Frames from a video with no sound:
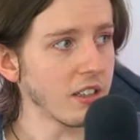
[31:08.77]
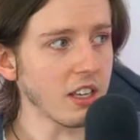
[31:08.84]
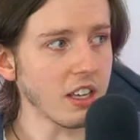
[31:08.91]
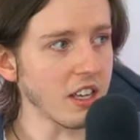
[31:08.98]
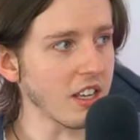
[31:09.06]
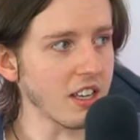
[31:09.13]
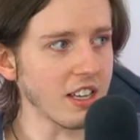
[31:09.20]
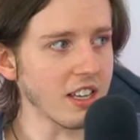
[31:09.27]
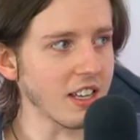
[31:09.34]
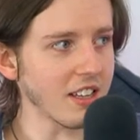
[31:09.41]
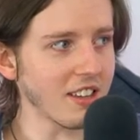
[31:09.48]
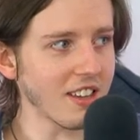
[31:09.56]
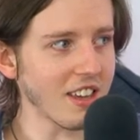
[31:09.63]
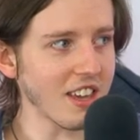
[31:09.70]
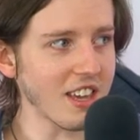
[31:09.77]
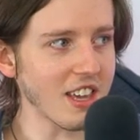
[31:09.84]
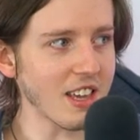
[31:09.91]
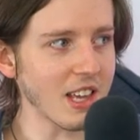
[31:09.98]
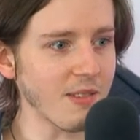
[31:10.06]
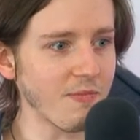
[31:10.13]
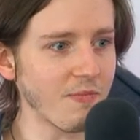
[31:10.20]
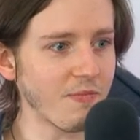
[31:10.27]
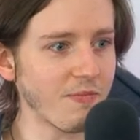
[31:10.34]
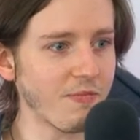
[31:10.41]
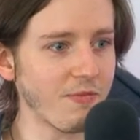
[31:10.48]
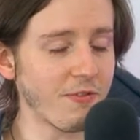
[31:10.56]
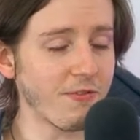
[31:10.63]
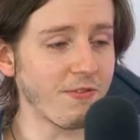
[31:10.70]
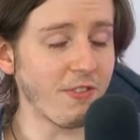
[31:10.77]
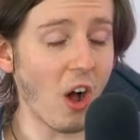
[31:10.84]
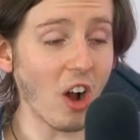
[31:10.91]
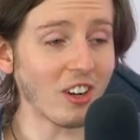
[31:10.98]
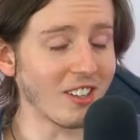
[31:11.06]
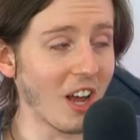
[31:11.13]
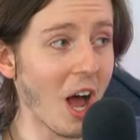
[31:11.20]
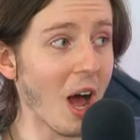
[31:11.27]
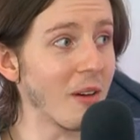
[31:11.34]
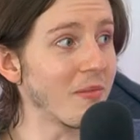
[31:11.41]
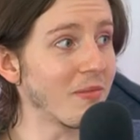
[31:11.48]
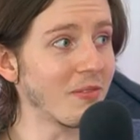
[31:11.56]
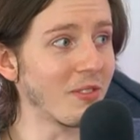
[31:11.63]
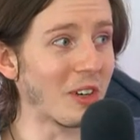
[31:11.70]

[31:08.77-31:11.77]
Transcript: He he fucked up